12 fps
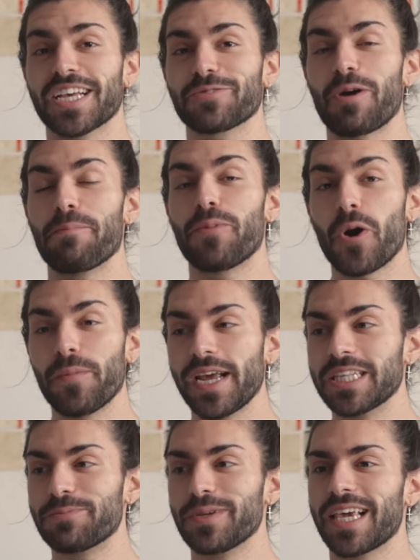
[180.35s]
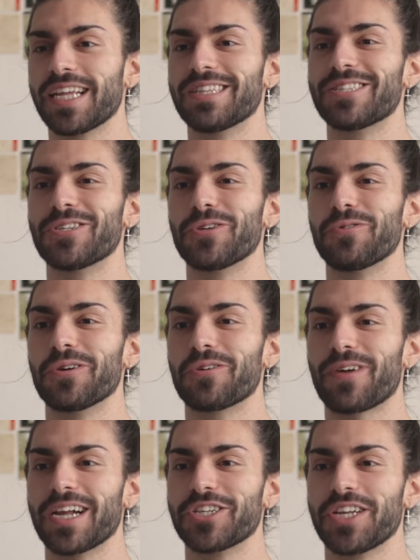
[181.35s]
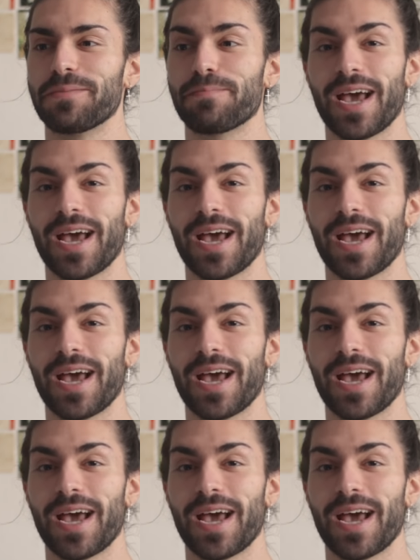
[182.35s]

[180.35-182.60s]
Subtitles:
and that's where pomades begin to gradually